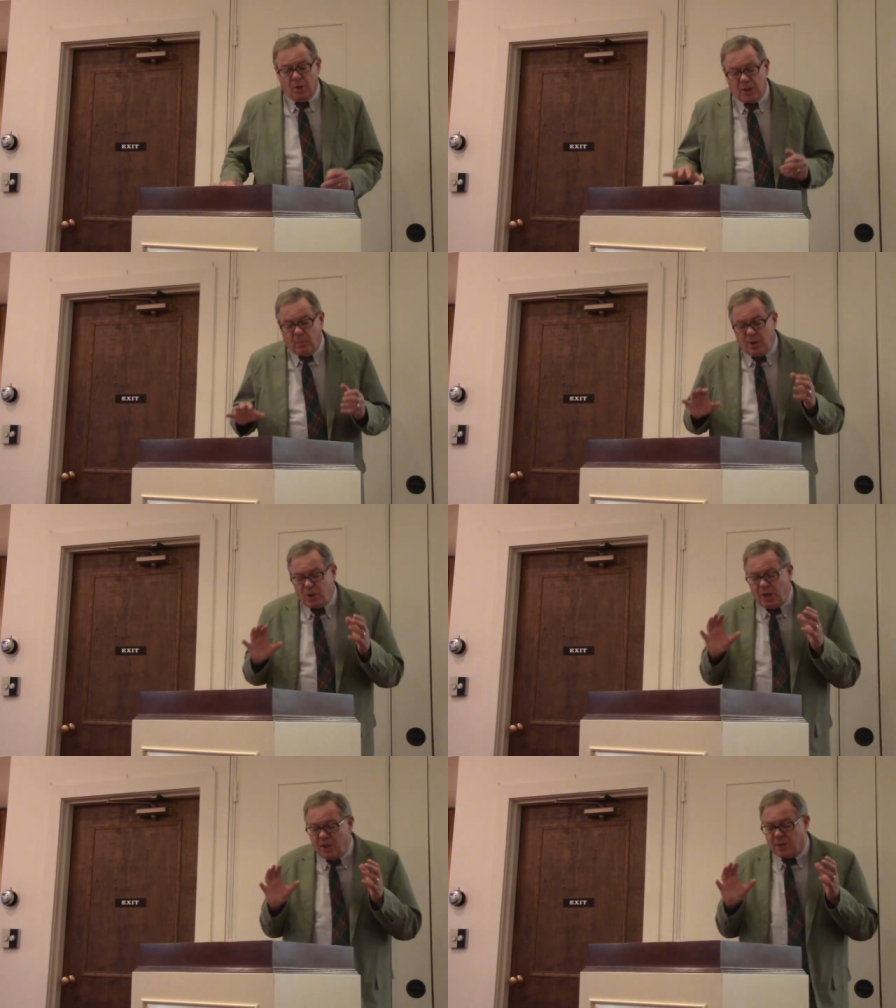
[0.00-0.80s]
You see, when
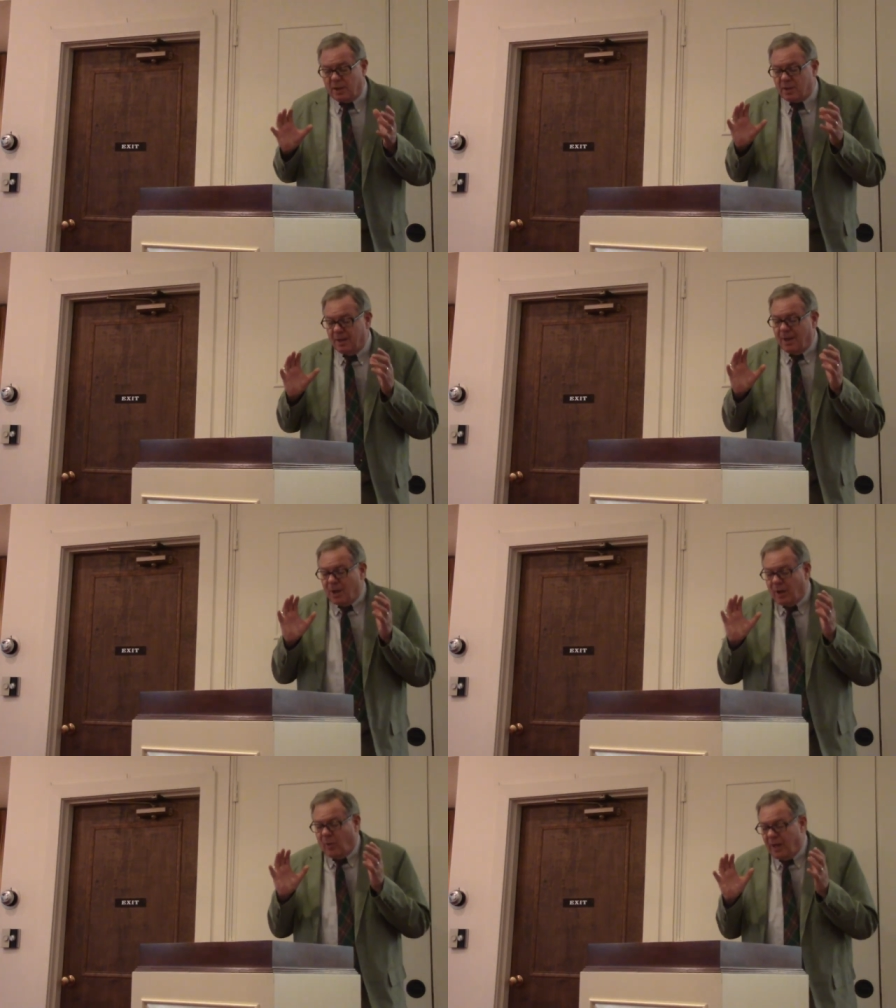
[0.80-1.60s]
Jesus,
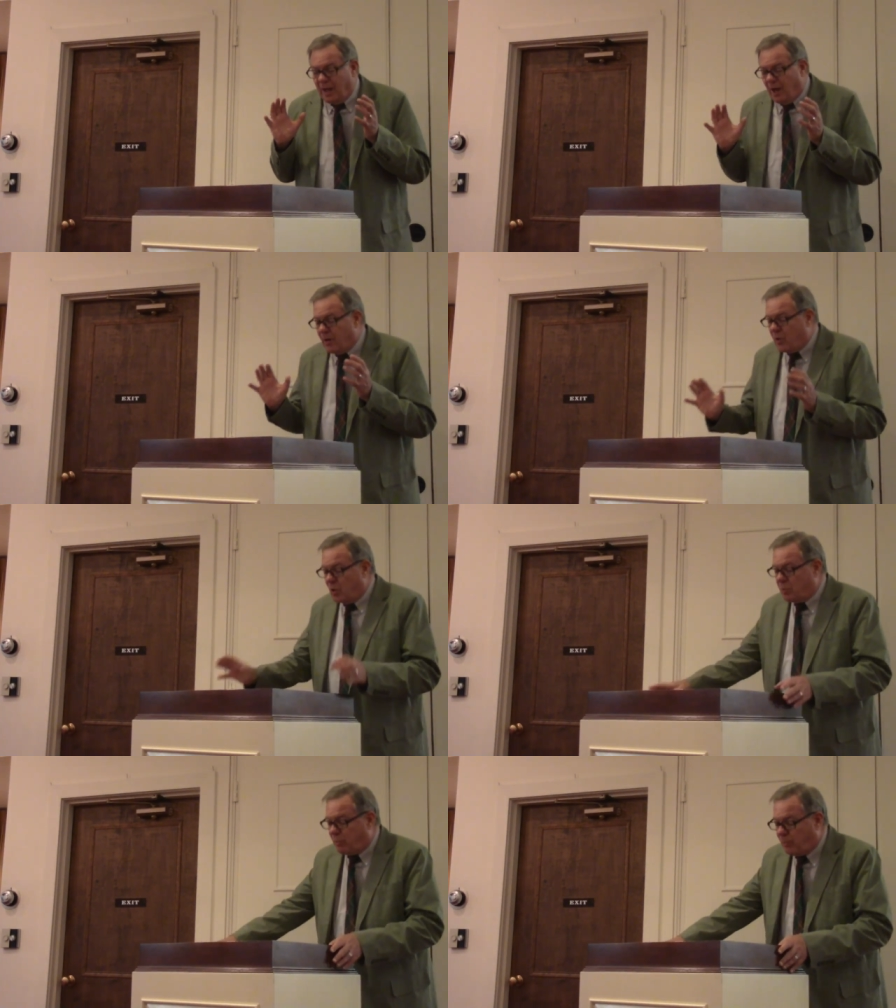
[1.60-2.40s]
you know, he uttered
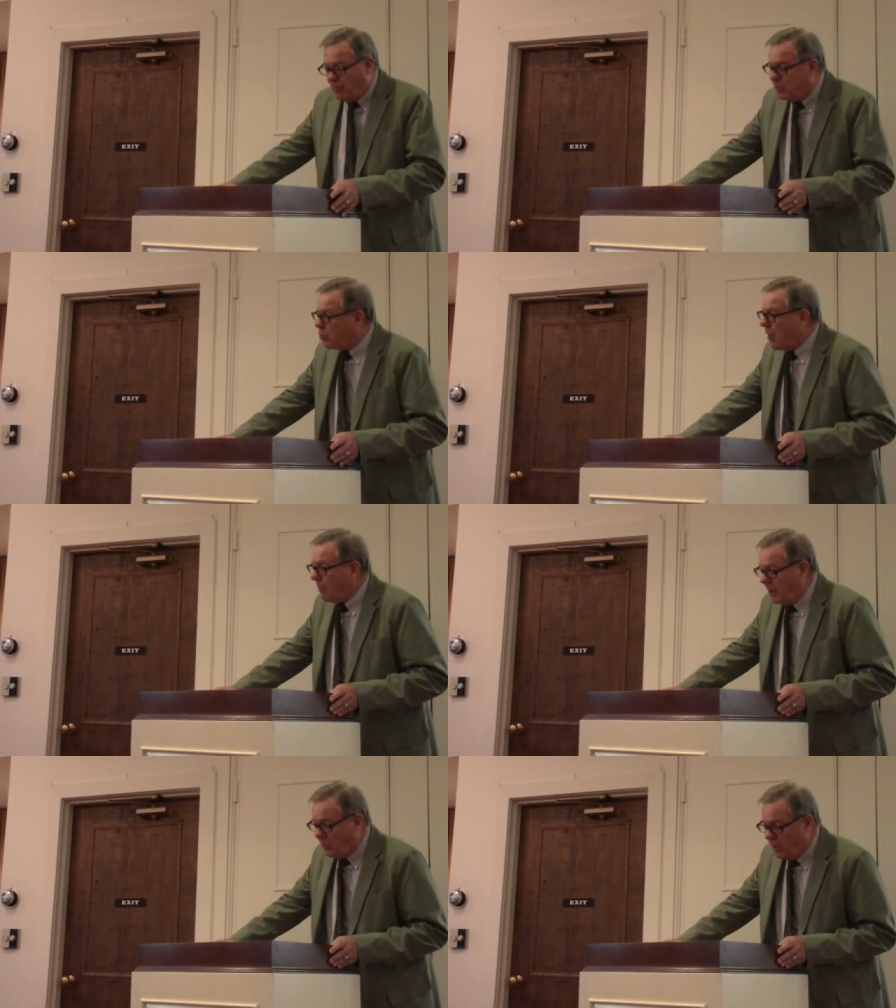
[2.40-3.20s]
those
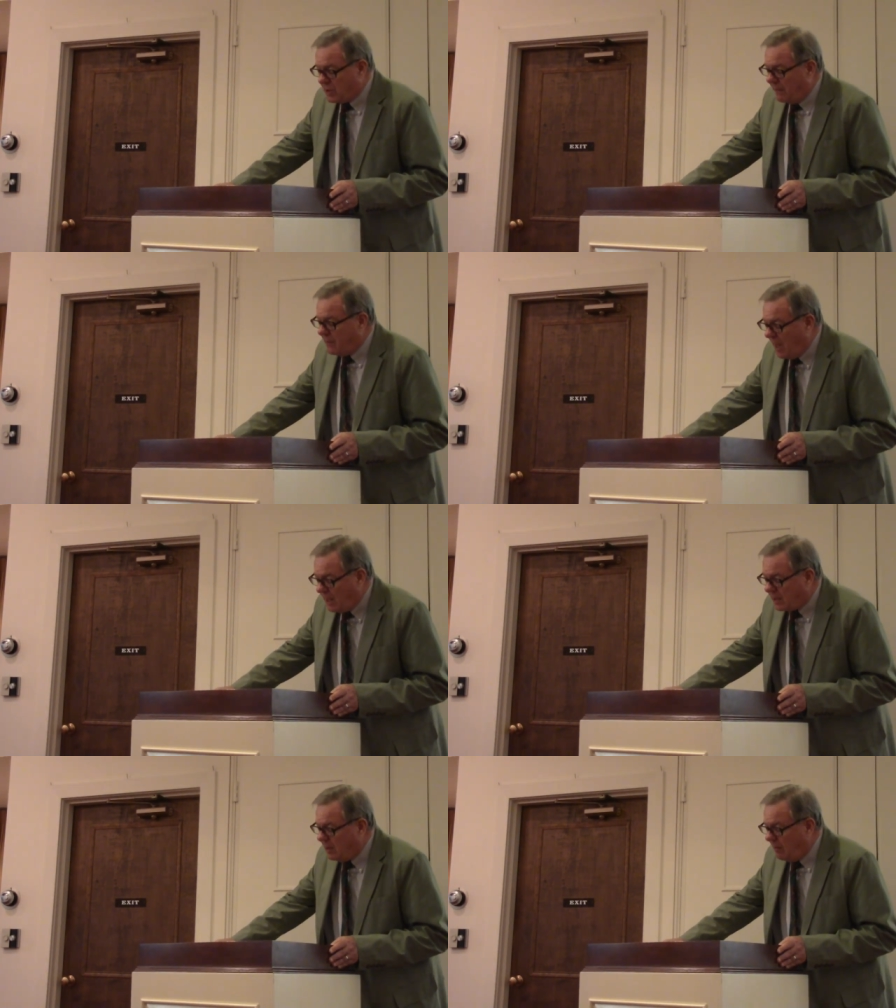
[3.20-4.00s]
troubling words, I've
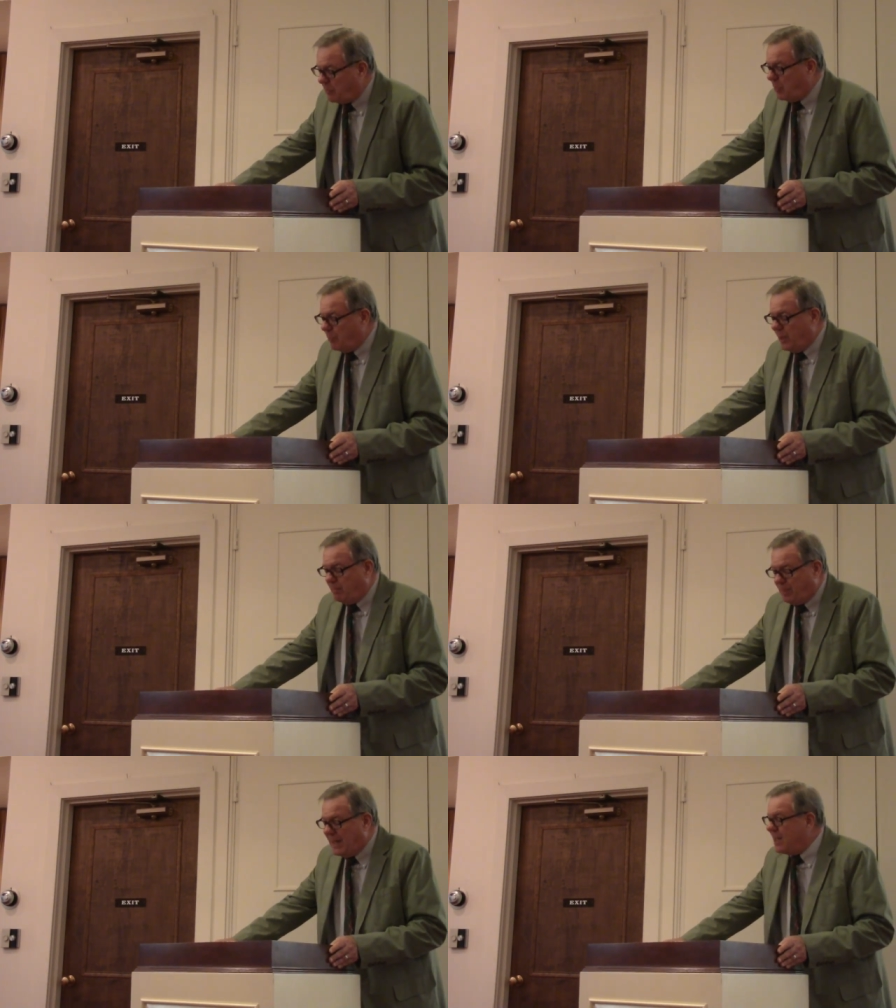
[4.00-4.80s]
not come to
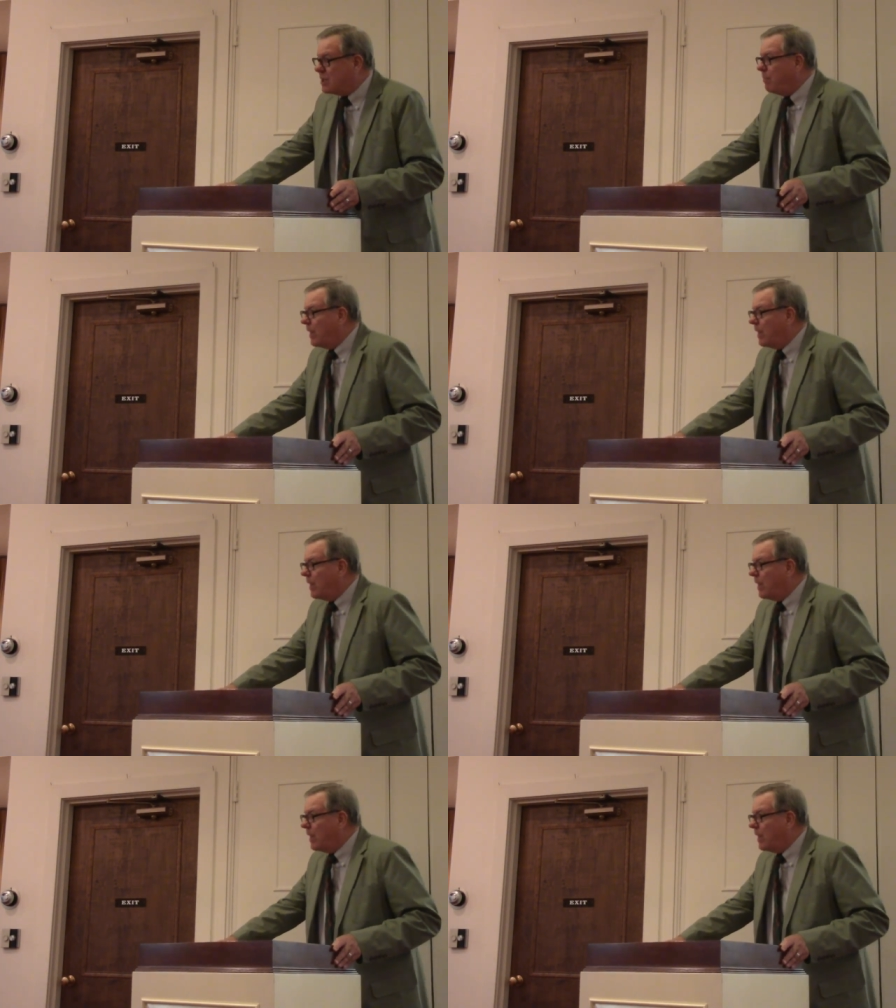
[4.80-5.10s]
bring peace